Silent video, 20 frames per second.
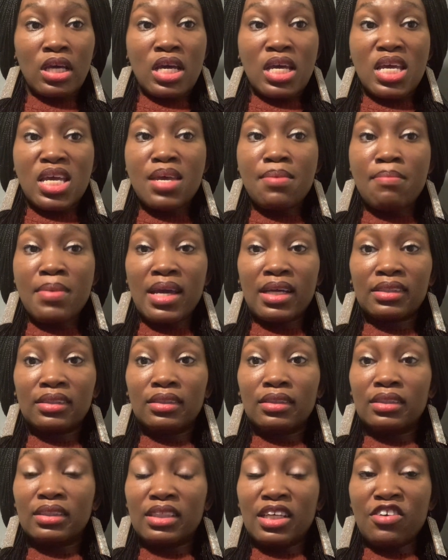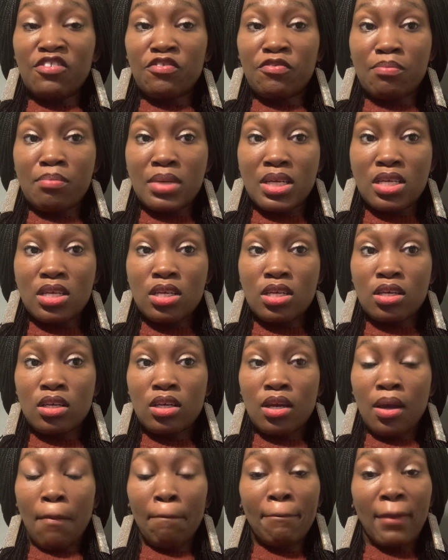he may give me
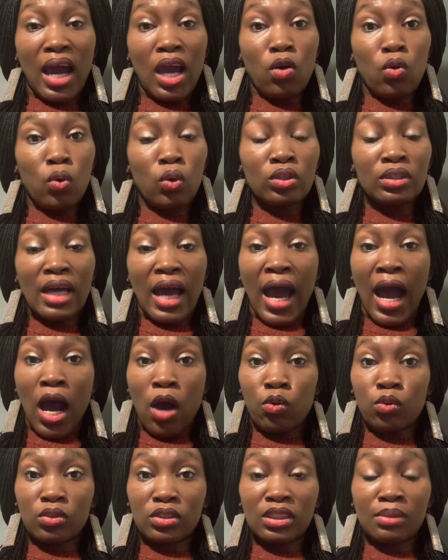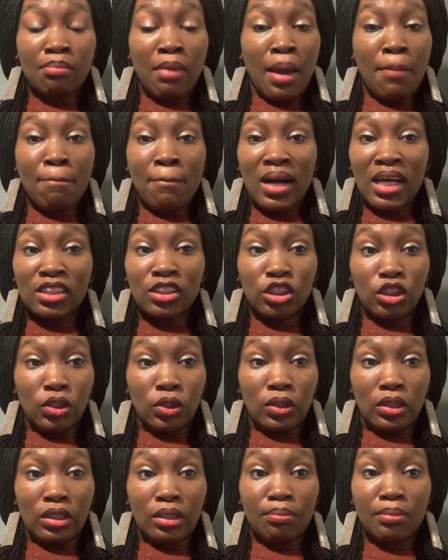my own house, my
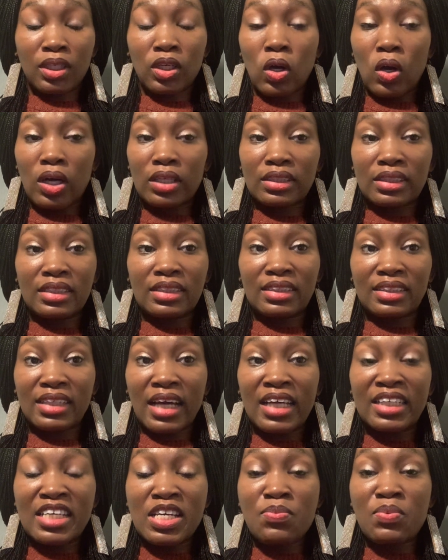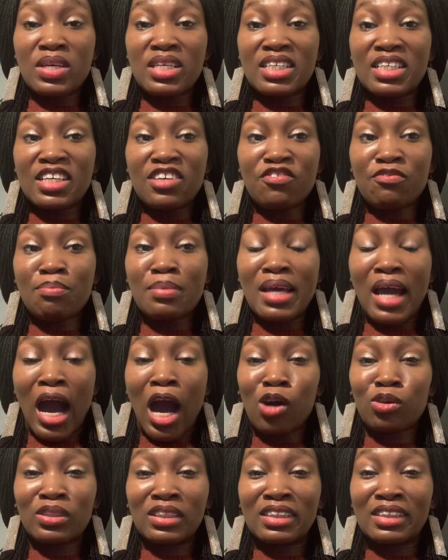mansion, because he said he will give me
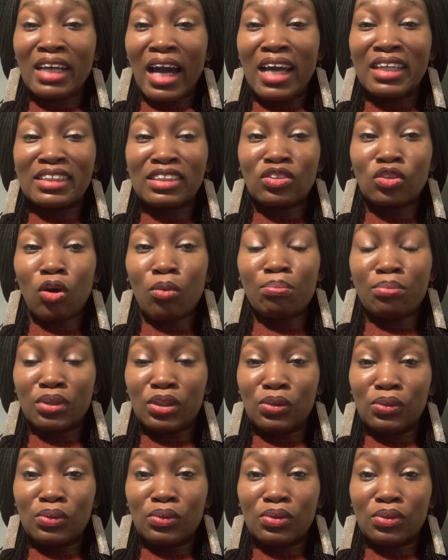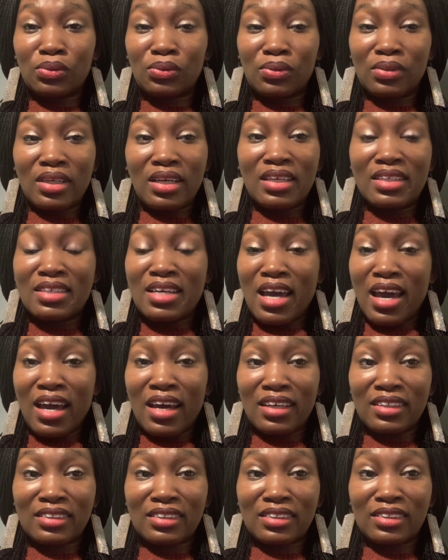houses I did not build.
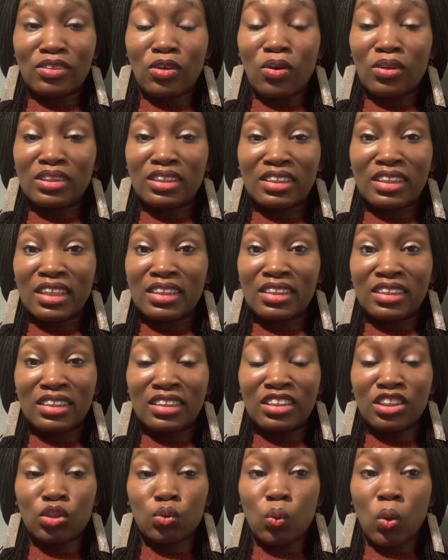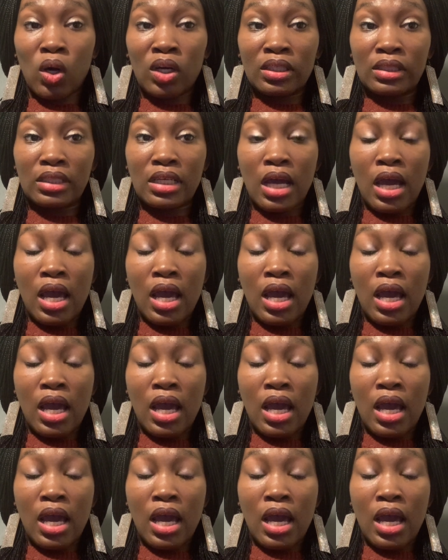Yes, God said it in his word.